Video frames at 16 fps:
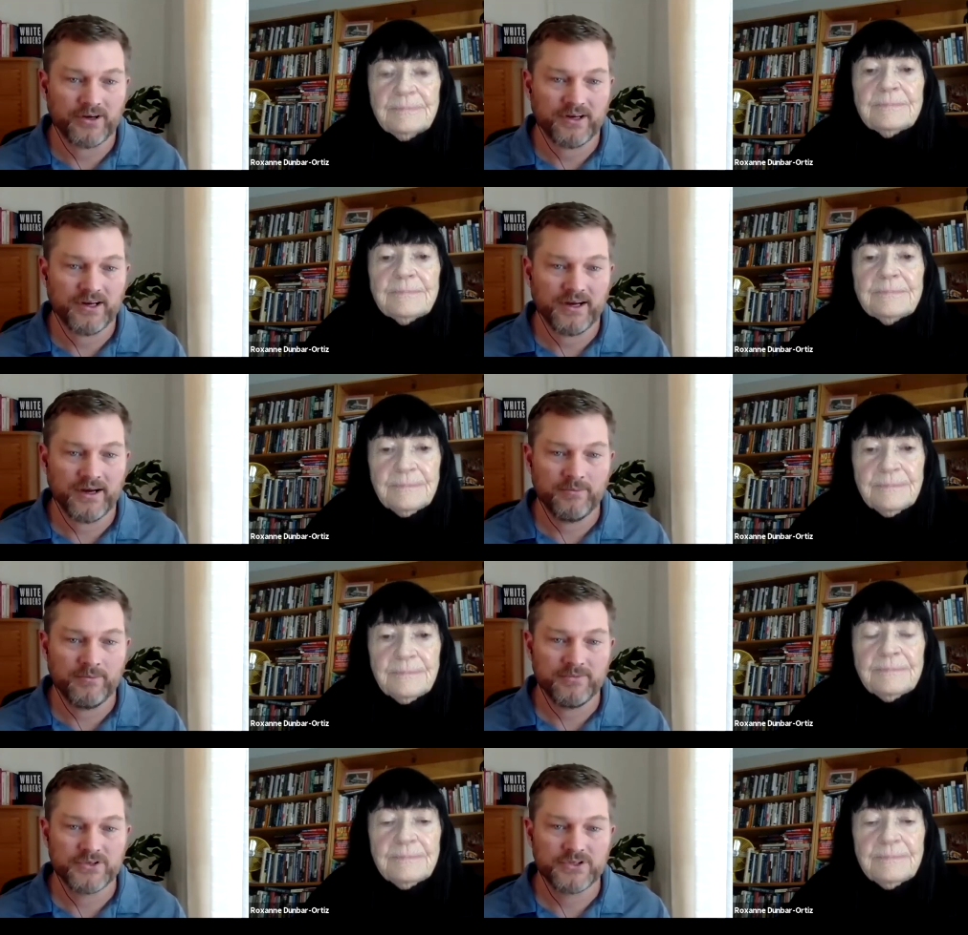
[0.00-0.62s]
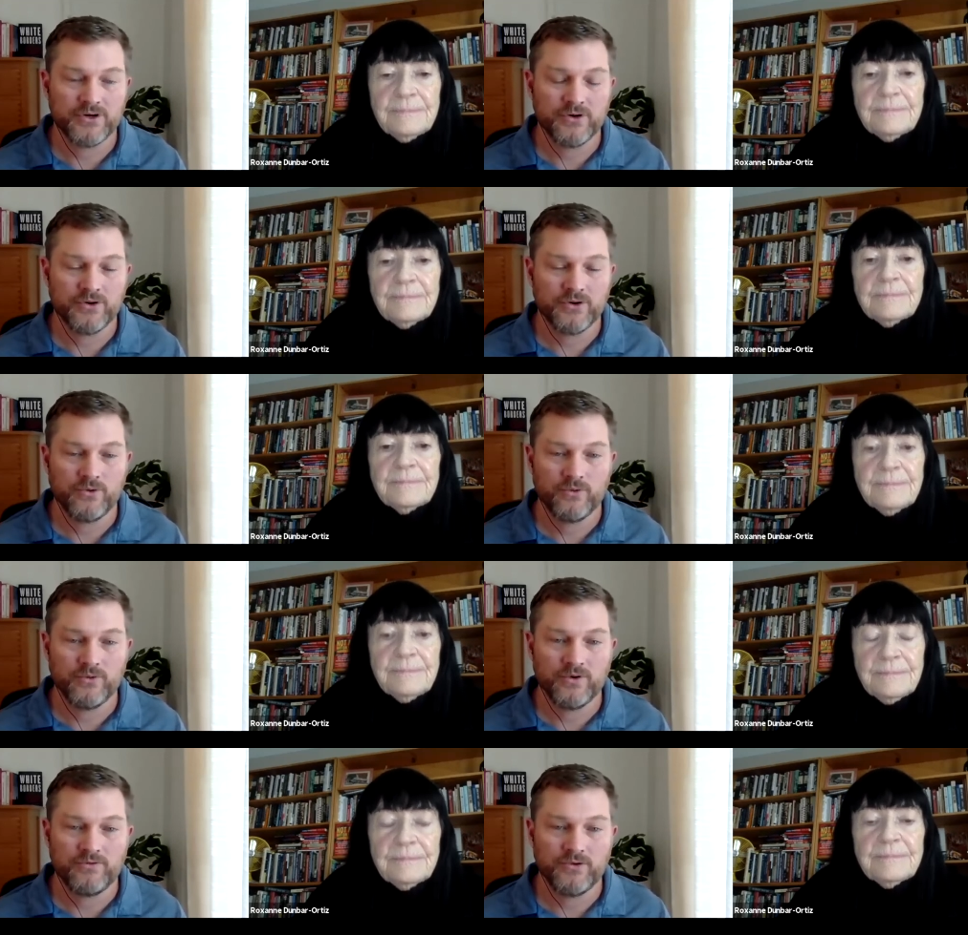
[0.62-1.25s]
Speaker 1: Um,
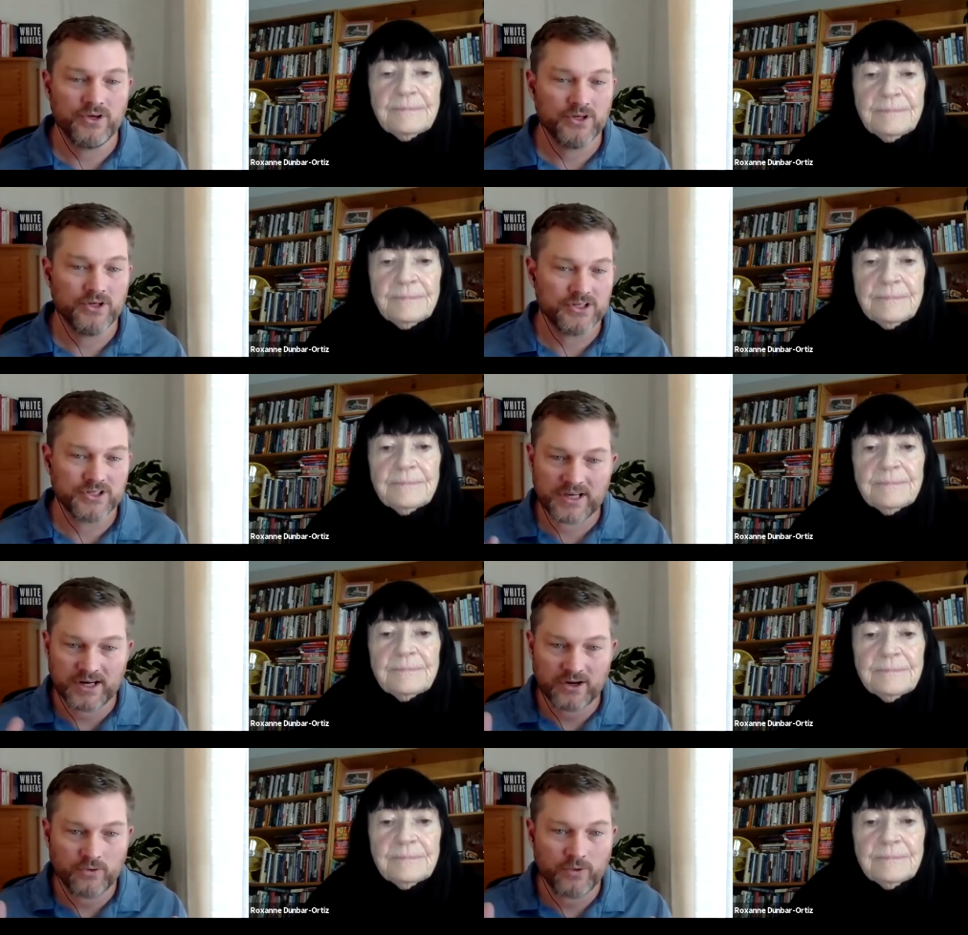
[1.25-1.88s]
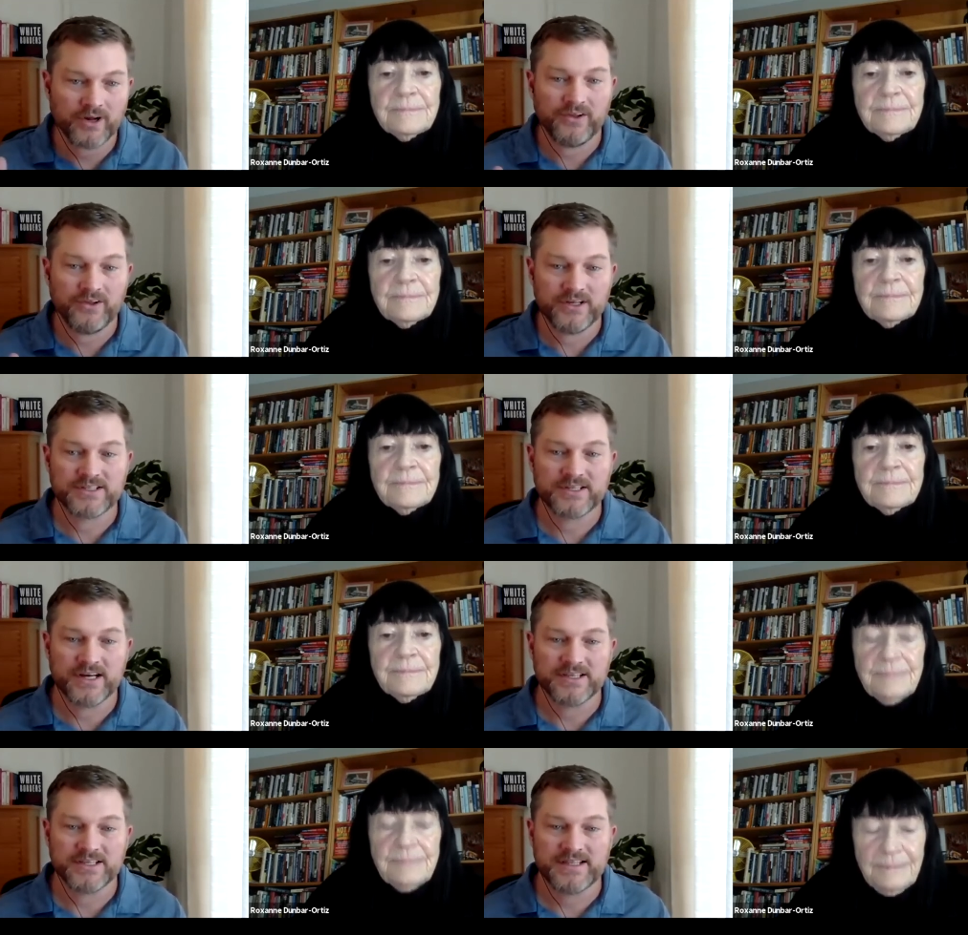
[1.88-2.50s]
so if you could just kind of quickly
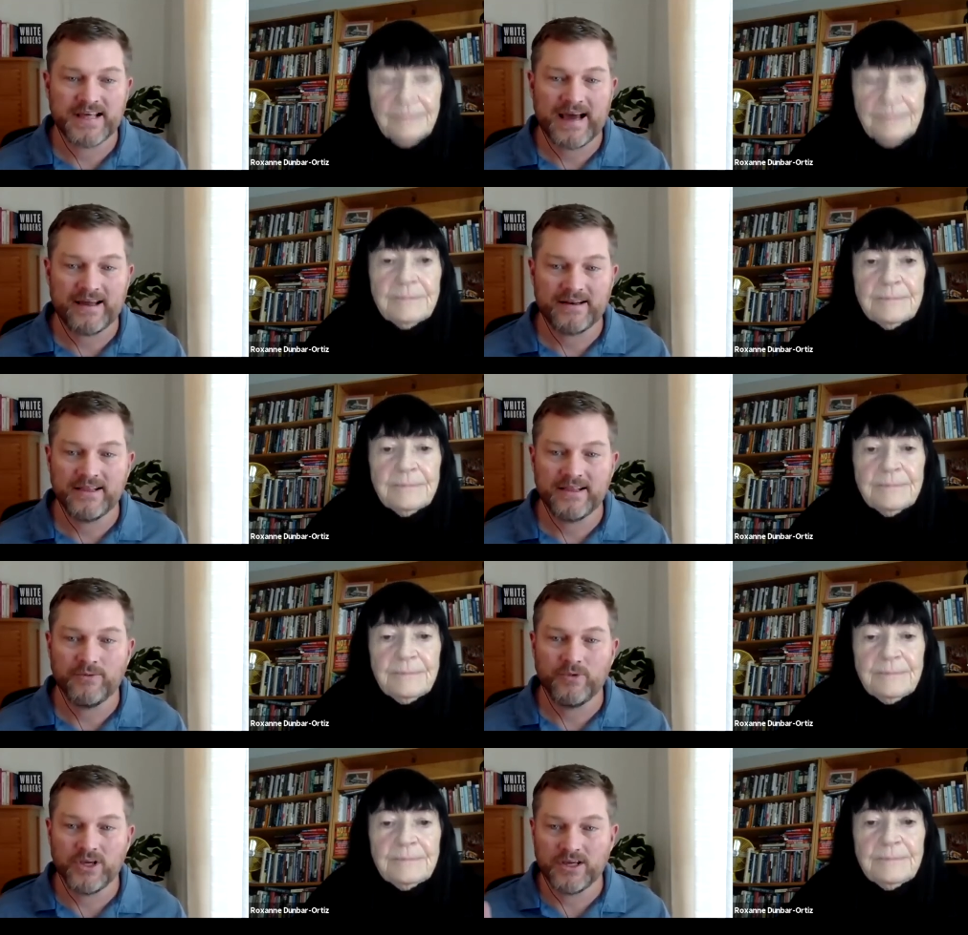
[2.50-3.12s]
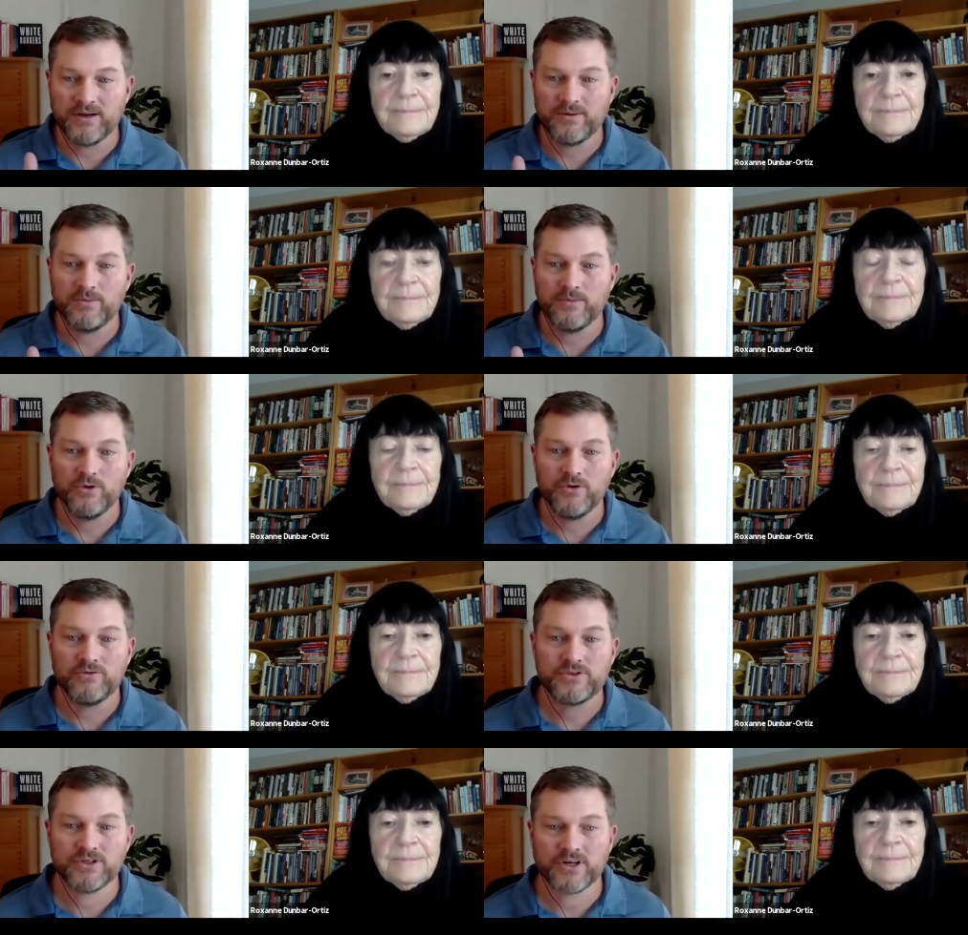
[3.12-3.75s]
discuss that, and then we can
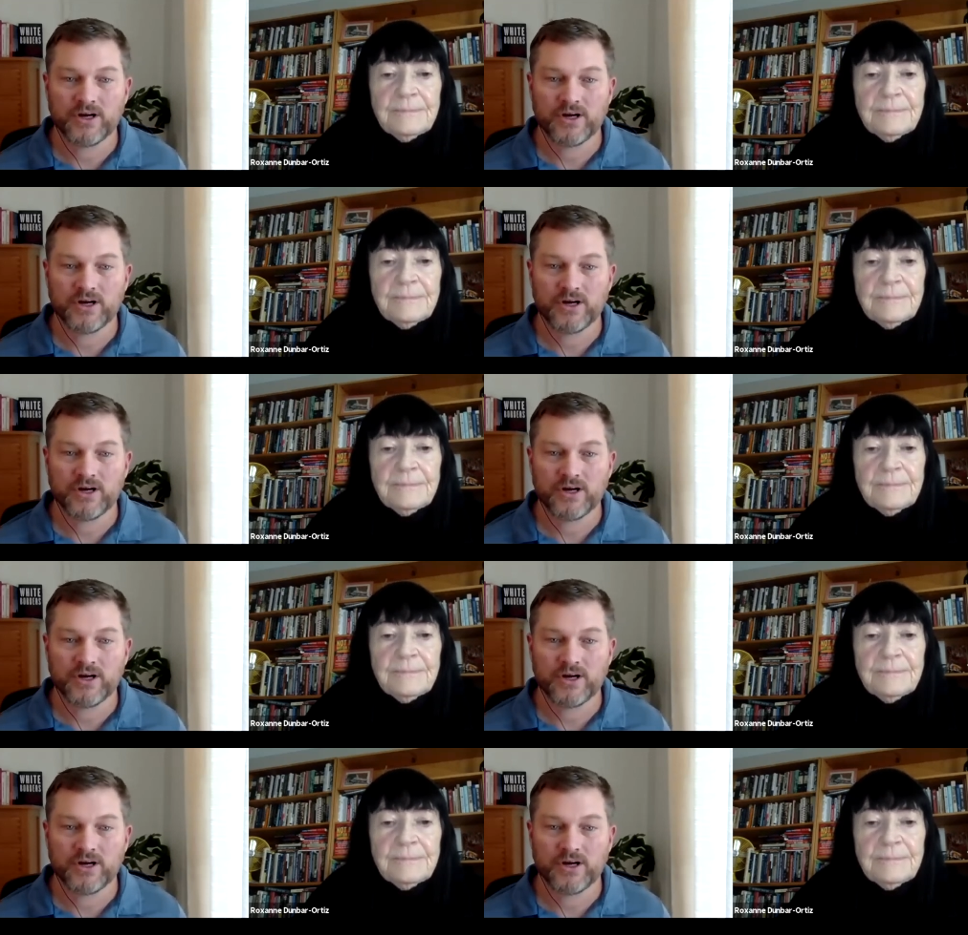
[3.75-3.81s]
move to a